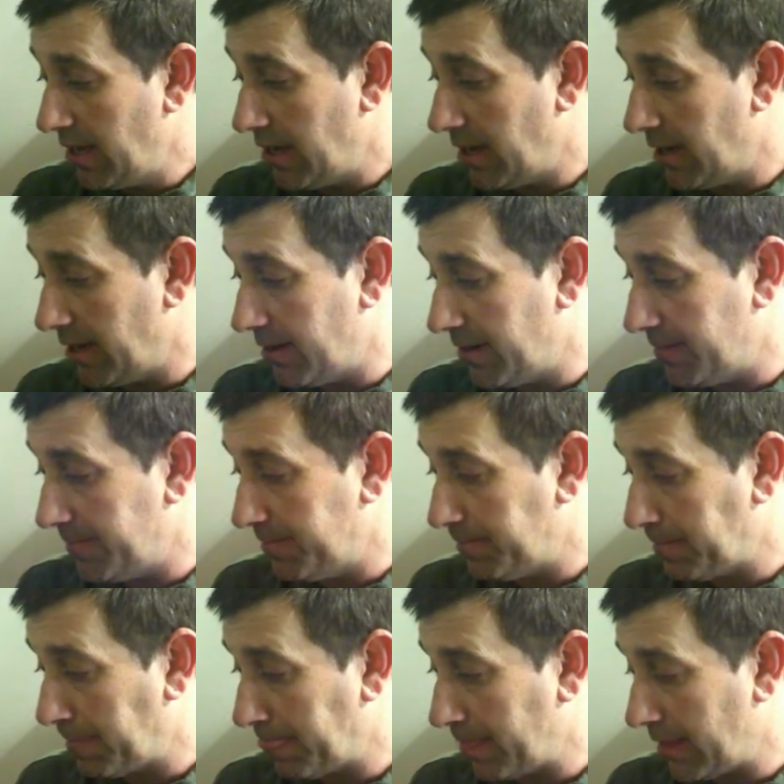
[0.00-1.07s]
do
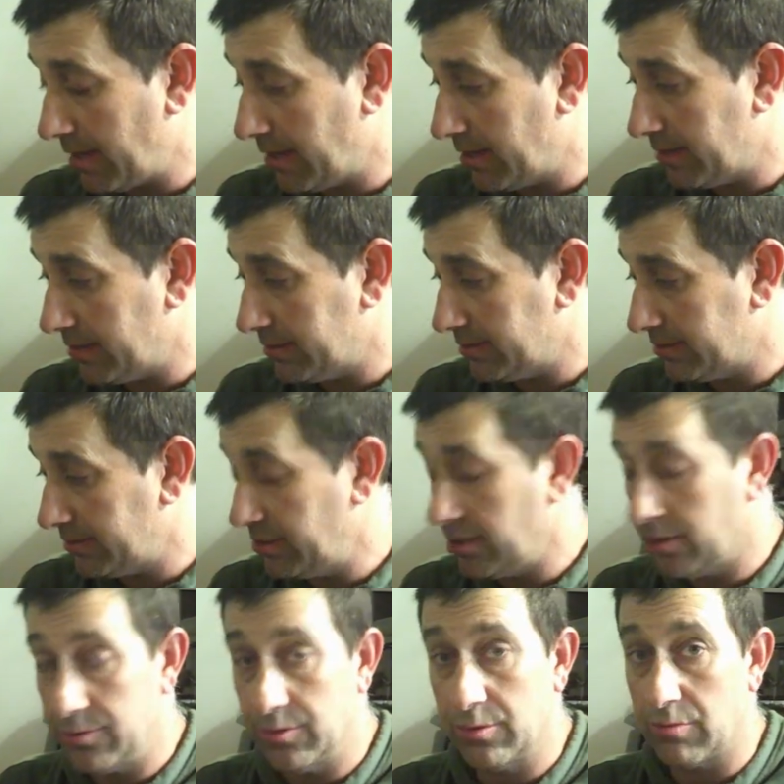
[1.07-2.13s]

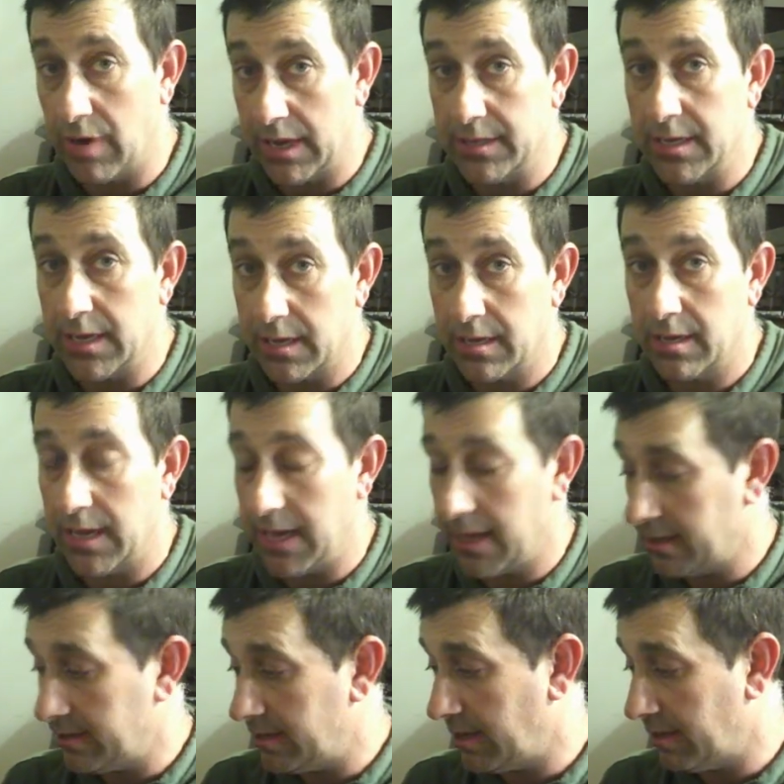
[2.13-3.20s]
the right thing
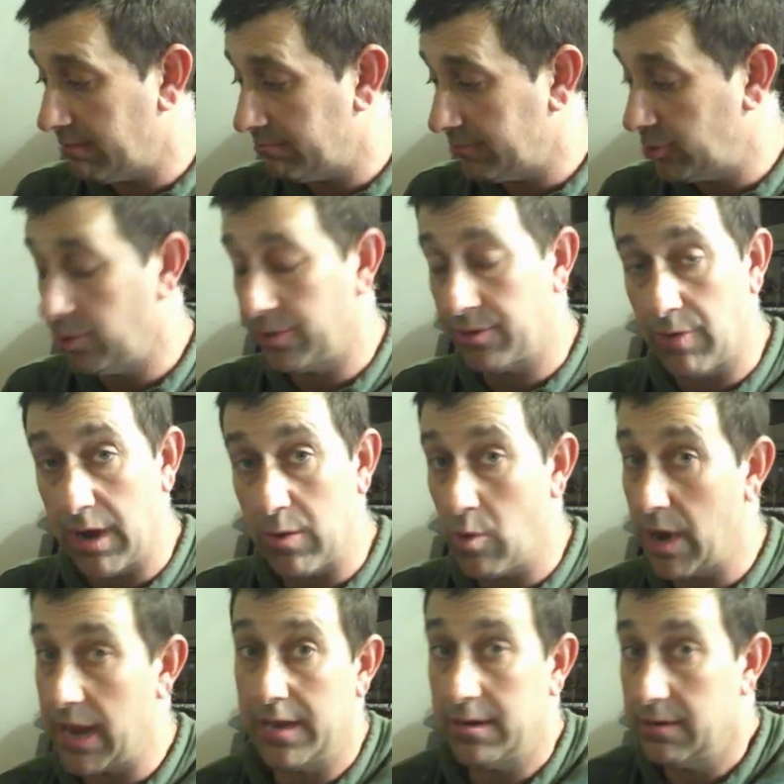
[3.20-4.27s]
and do it the right
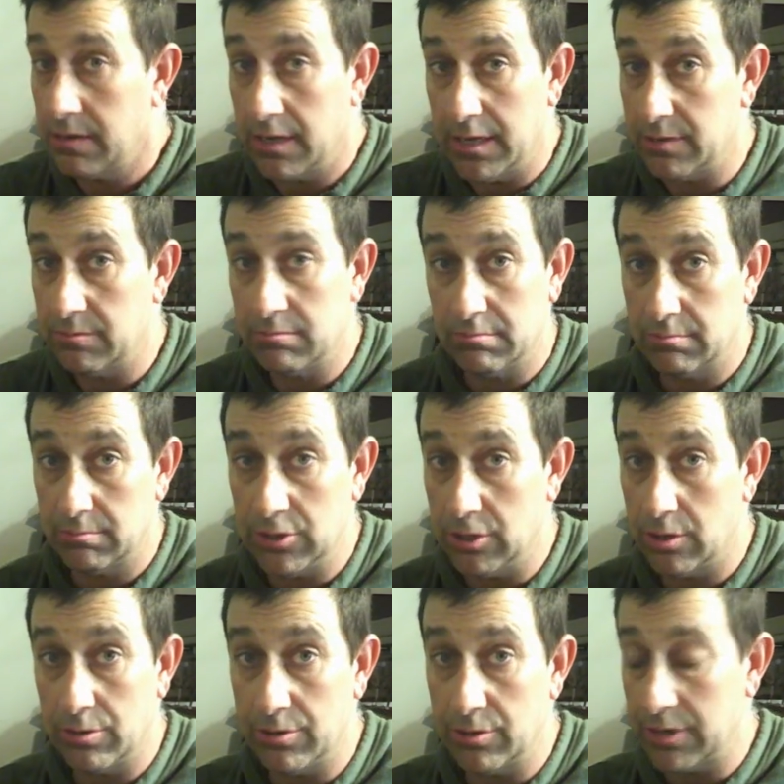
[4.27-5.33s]
way, and
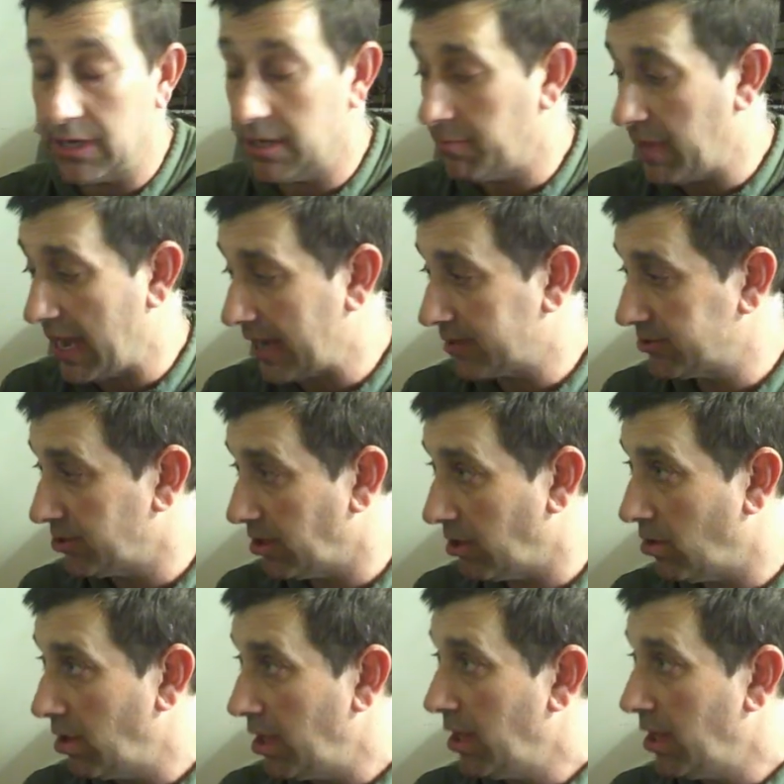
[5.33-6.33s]
you'll get it back. So,